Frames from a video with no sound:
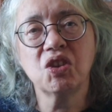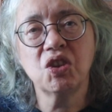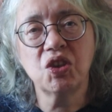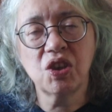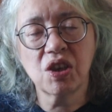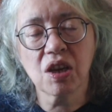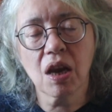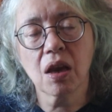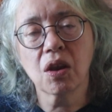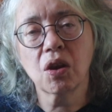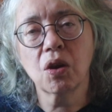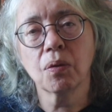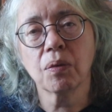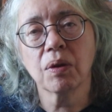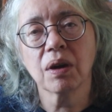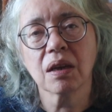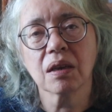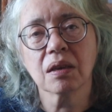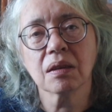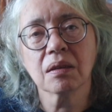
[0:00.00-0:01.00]

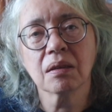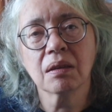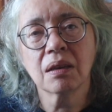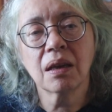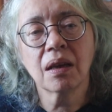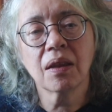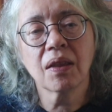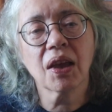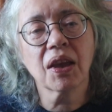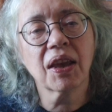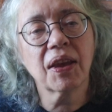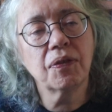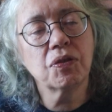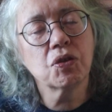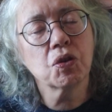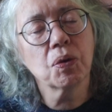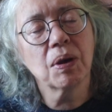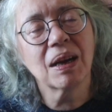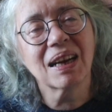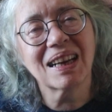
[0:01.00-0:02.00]
genuine, it
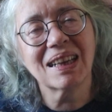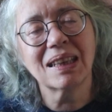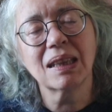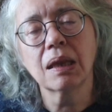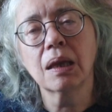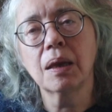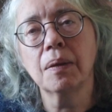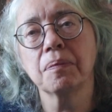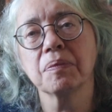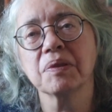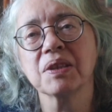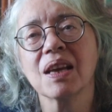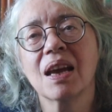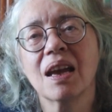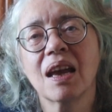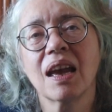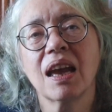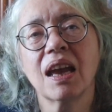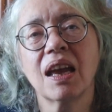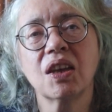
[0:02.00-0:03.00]
gives you a glimpse
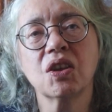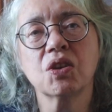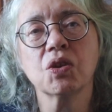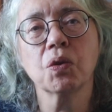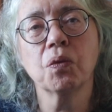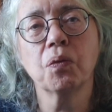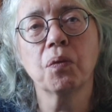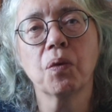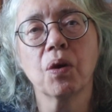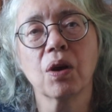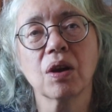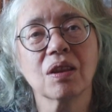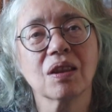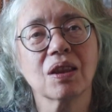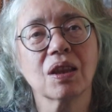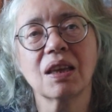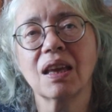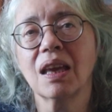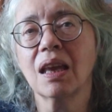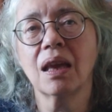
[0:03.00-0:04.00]
into
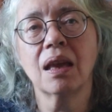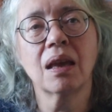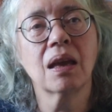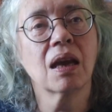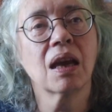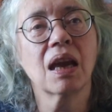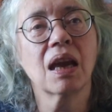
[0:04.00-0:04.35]
what the